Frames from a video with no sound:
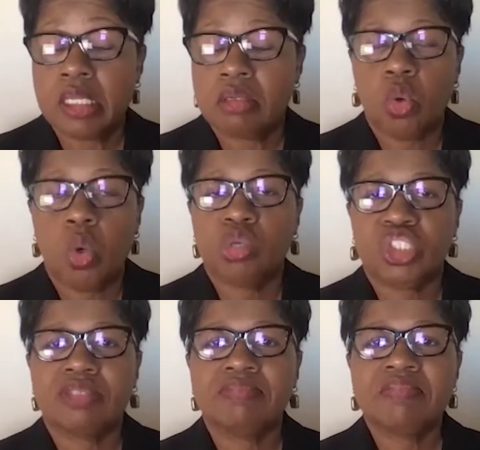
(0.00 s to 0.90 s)

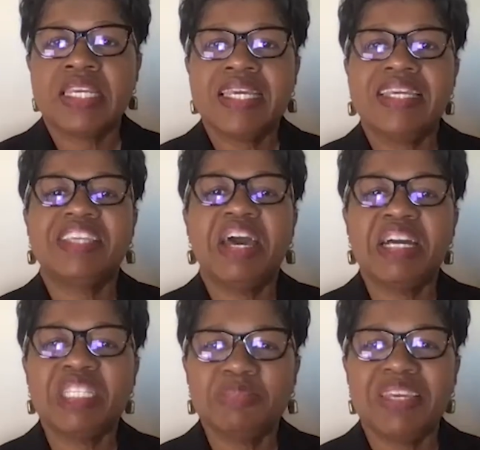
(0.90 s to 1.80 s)
quotient. It
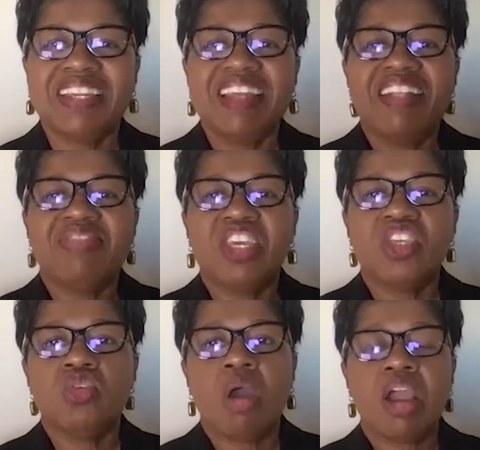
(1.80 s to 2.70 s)
does mean that
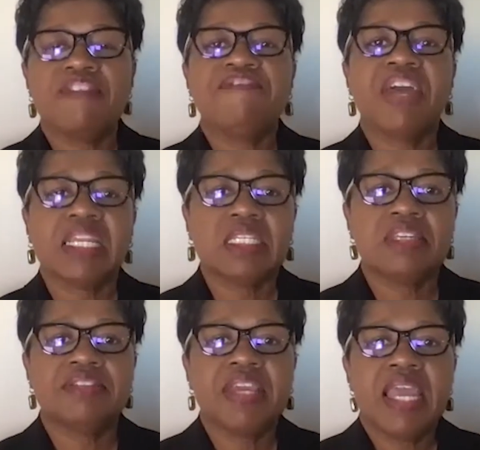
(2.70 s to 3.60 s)
you are
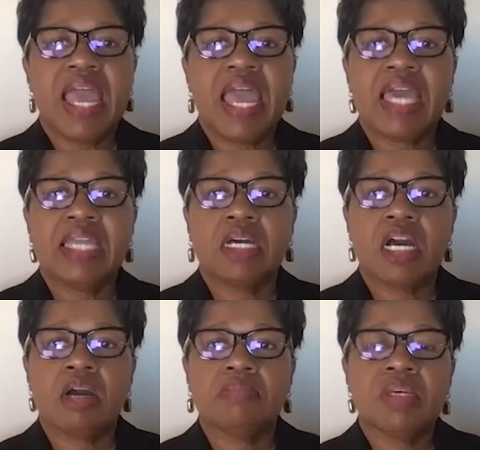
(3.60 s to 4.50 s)
effective at
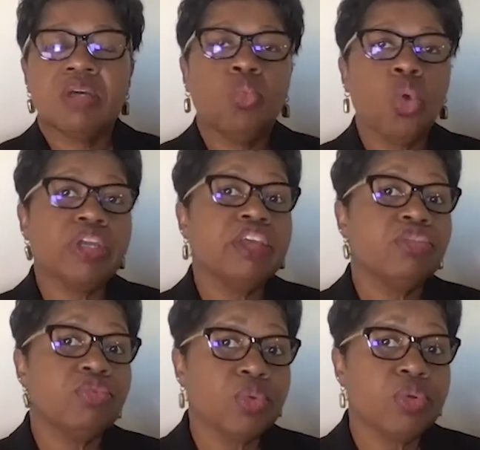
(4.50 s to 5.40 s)
working
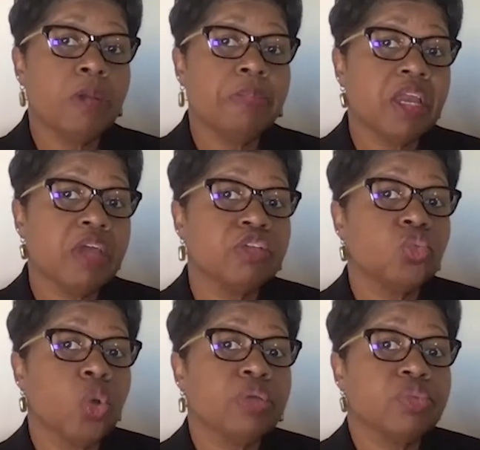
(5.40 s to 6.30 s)
through, helping others
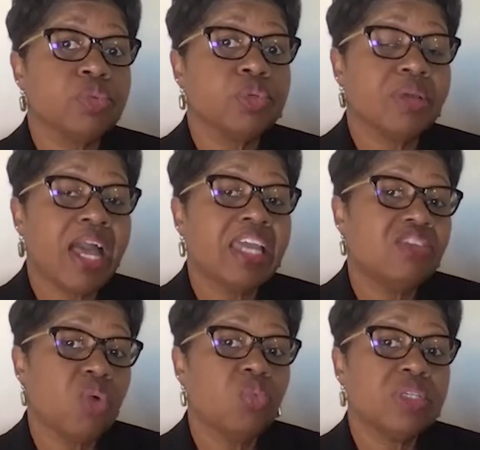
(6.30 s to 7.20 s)
work through kind of
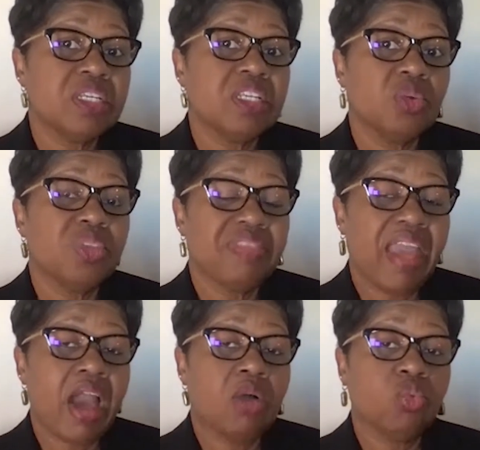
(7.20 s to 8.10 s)
what we're dealing with
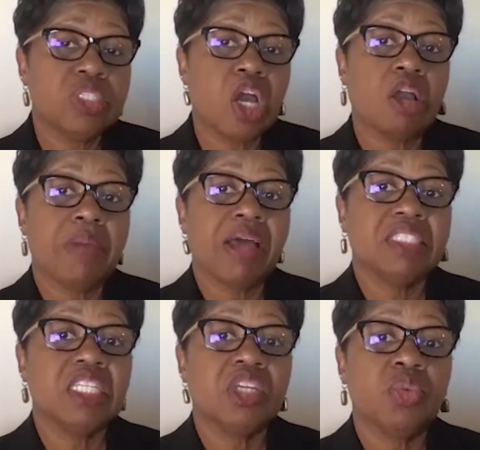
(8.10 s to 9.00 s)
now when we talk about
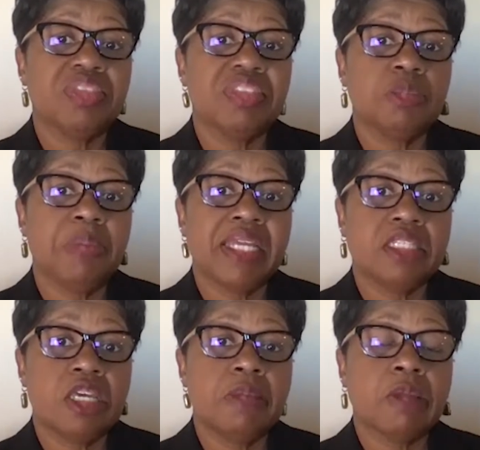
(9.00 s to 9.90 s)
dealing with this
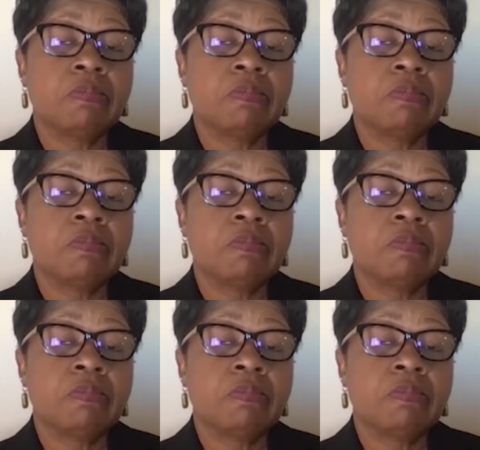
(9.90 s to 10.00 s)
pandemic.